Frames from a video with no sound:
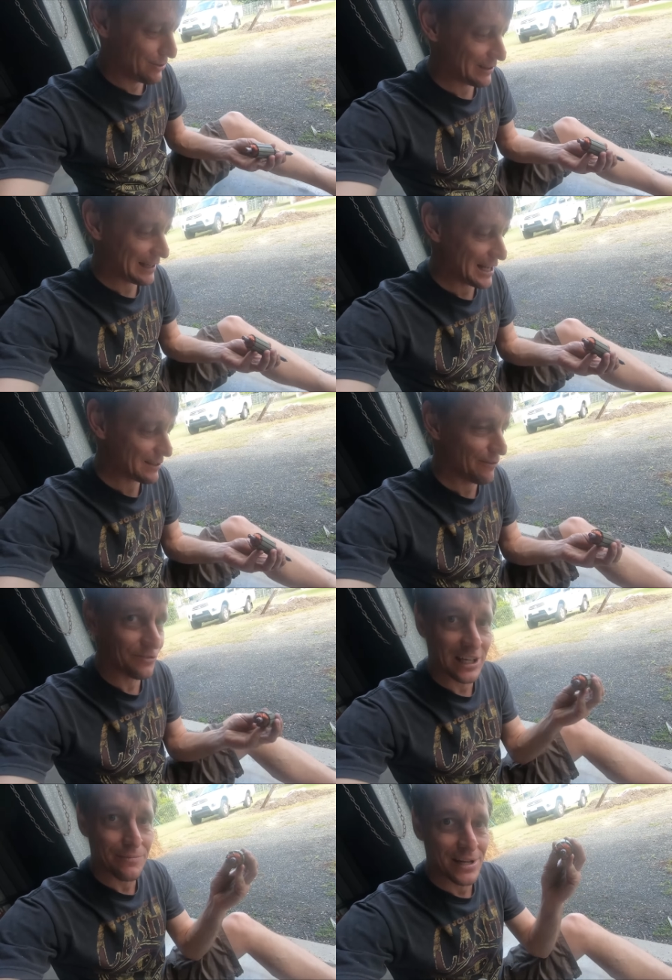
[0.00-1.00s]
took the last
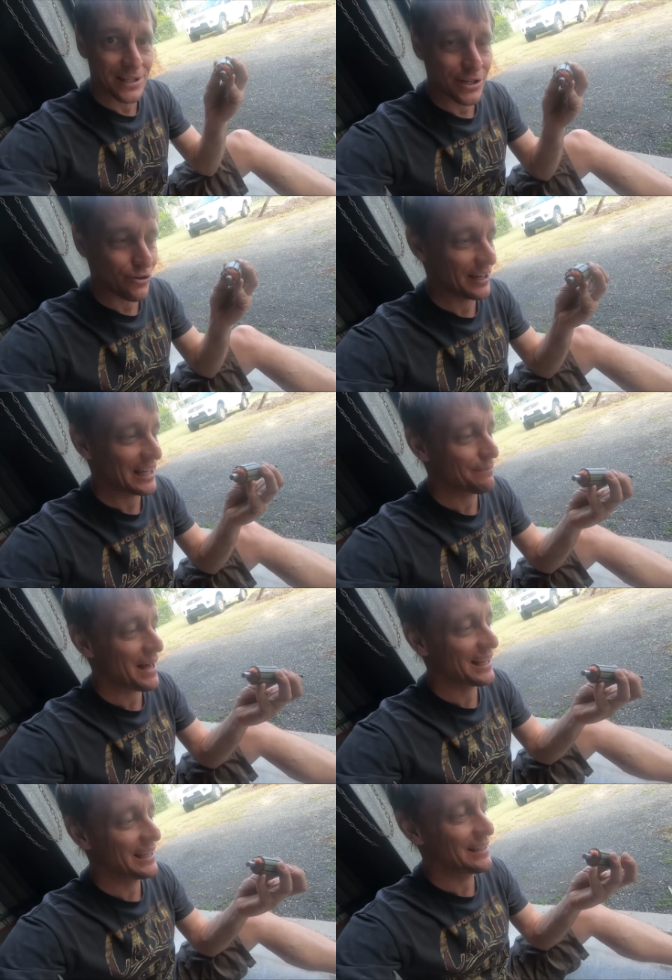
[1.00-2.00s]
15 minutes to try and get it
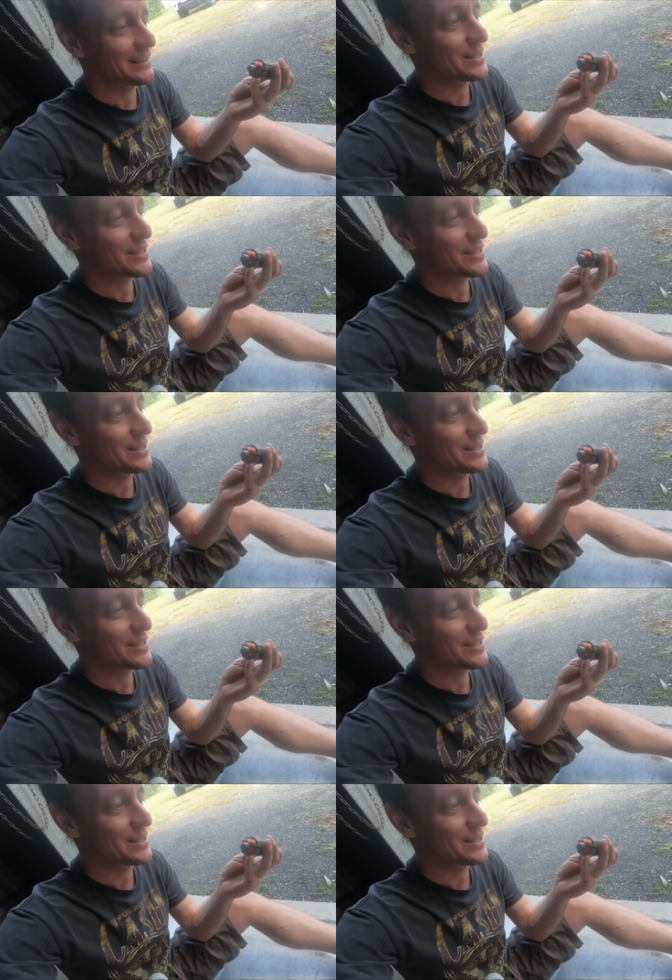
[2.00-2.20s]
back in.